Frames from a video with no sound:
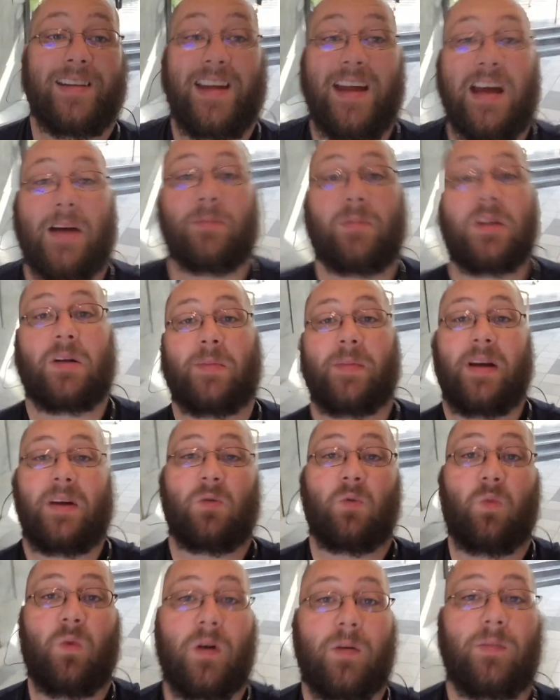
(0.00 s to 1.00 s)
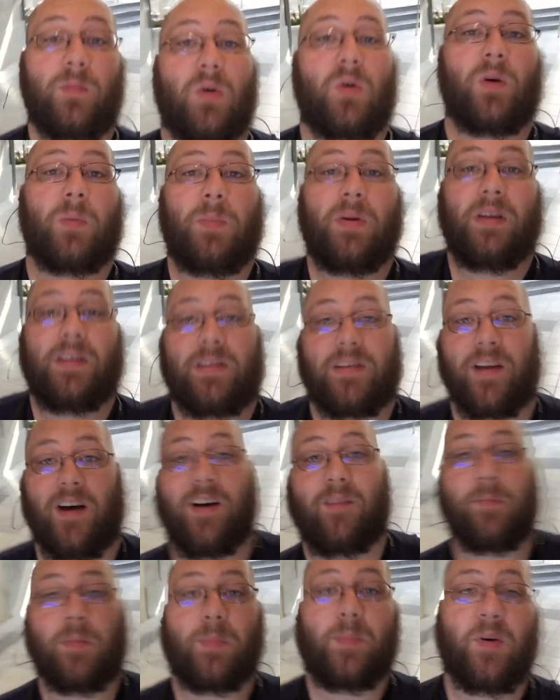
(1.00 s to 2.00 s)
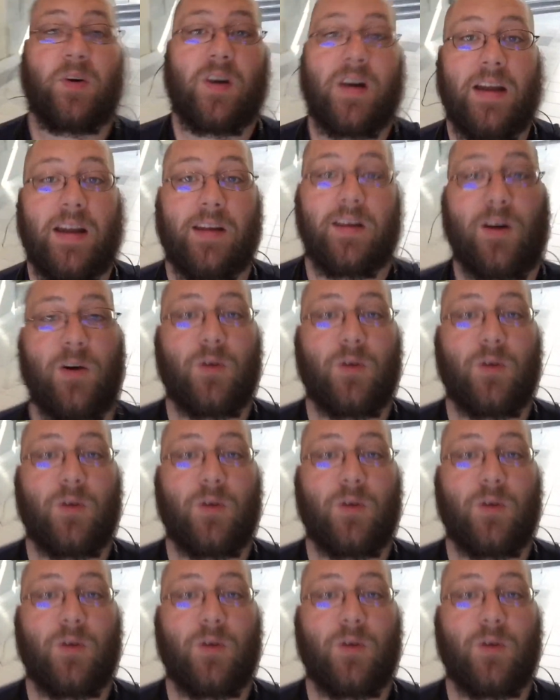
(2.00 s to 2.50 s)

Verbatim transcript: Now I'm gonna make one more pit stop before I head